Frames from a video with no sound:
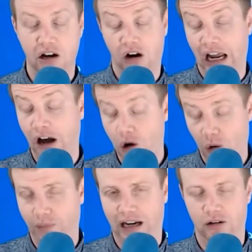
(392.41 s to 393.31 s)
I
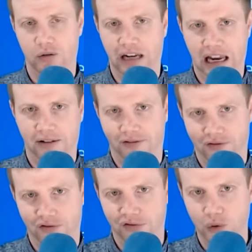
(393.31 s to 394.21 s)
hope I don't have
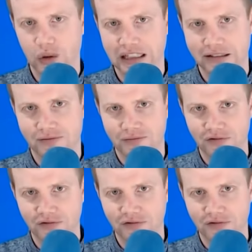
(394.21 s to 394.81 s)
fully